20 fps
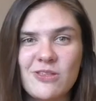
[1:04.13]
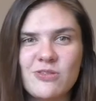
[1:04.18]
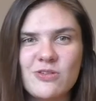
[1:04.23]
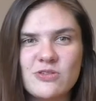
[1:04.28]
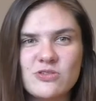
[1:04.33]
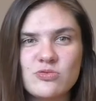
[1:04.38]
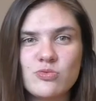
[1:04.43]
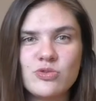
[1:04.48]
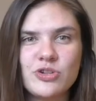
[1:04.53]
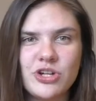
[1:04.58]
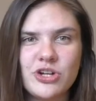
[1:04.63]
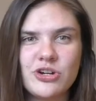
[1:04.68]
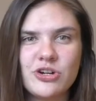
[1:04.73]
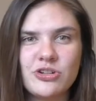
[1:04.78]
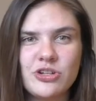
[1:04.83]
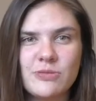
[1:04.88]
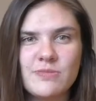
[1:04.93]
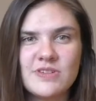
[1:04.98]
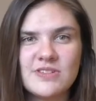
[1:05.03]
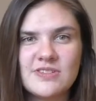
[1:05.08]
those really
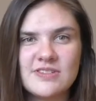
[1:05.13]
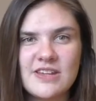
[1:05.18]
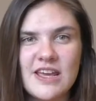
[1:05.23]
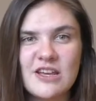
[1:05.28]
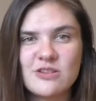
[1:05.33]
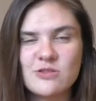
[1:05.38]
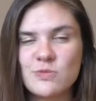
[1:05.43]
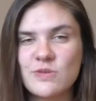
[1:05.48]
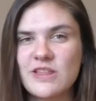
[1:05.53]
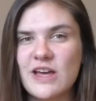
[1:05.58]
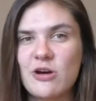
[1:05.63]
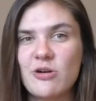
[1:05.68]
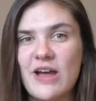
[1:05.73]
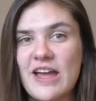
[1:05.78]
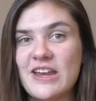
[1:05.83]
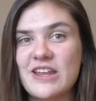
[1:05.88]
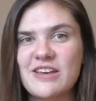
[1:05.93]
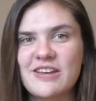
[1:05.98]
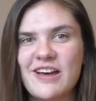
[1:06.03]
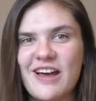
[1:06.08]
early mistakes without
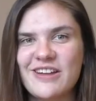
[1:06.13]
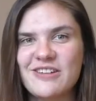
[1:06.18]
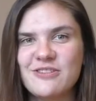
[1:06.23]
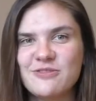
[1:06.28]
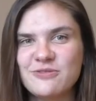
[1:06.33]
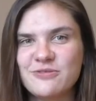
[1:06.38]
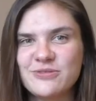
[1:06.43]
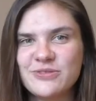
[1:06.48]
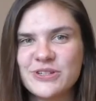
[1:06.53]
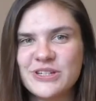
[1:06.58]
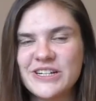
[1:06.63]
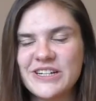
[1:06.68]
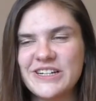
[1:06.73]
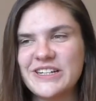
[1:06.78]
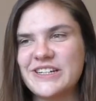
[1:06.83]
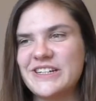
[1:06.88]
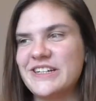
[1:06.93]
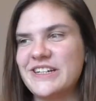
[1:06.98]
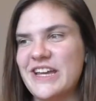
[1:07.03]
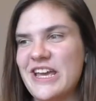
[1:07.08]
any kind of
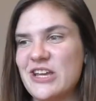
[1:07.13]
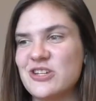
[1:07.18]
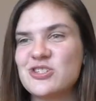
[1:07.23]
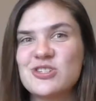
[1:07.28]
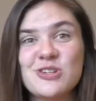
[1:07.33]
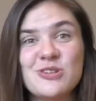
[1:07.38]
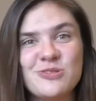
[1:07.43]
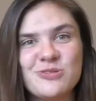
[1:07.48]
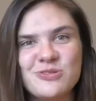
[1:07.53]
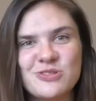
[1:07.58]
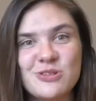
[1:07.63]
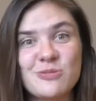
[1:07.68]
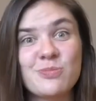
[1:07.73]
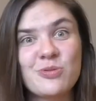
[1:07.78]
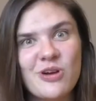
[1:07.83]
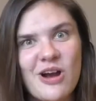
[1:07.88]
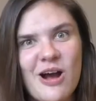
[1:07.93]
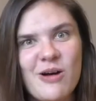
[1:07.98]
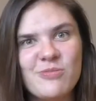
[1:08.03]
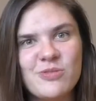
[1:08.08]
issues or
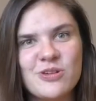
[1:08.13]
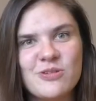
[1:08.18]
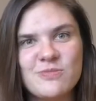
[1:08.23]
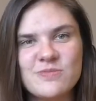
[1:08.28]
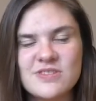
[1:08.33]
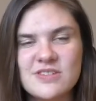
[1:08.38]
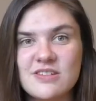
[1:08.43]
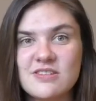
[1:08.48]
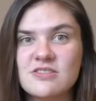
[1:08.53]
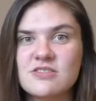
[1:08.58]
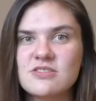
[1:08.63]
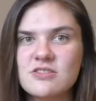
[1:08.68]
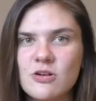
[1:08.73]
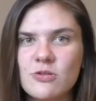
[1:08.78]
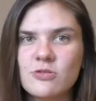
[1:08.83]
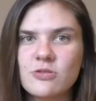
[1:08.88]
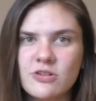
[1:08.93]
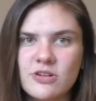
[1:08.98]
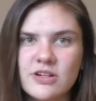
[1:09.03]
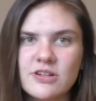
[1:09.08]
problems is
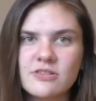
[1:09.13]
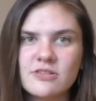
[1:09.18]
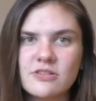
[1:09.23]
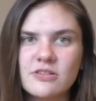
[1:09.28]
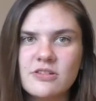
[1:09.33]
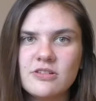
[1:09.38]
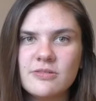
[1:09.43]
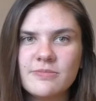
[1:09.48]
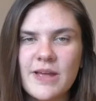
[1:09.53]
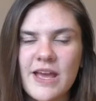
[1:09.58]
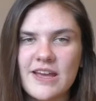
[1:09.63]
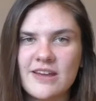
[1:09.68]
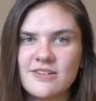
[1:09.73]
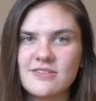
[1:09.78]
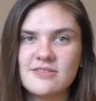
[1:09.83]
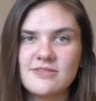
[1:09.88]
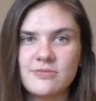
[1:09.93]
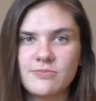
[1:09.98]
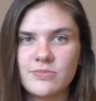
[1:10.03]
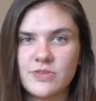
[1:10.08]
so critical,
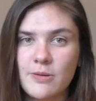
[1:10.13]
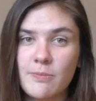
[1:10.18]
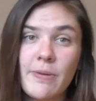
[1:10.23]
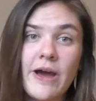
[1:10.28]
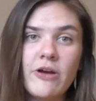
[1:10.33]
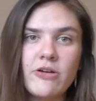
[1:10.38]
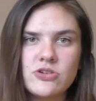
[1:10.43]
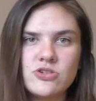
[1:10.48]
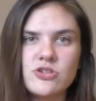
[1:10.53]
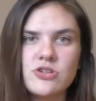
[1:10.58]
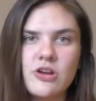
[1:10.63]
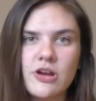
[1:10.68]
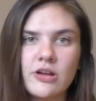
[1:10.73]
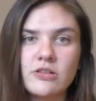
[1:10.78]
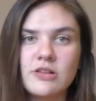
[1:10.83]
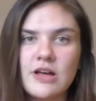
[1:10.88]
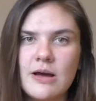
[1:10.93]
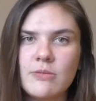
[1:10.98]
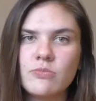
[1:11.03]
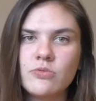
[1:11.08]
and the
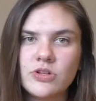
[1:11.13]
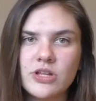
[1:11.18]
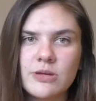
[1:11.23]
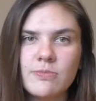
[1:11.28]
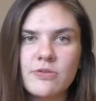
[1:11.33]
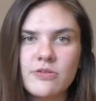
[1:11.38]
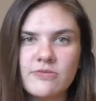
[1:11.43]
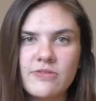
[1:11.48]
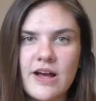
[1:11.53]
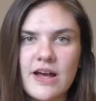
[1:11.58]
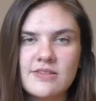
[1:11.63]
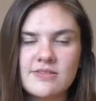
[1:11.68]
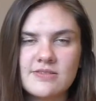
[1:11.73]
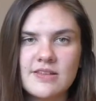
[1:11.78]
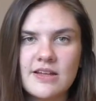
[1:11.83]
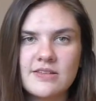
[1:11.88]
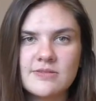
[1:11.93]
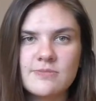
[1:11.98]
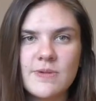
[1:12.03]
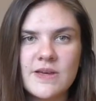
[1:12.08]
bioengineering lab really provides
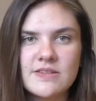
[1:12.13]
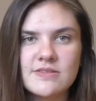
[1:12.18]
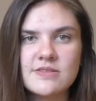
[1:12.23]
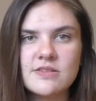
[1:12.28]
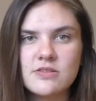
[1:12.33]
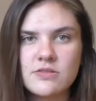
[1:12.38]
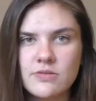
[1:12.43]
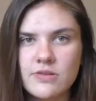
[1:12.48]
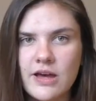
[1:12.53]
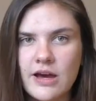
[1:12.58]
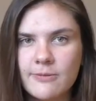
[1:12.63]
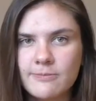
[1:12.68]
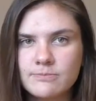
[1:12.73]
that space to do that.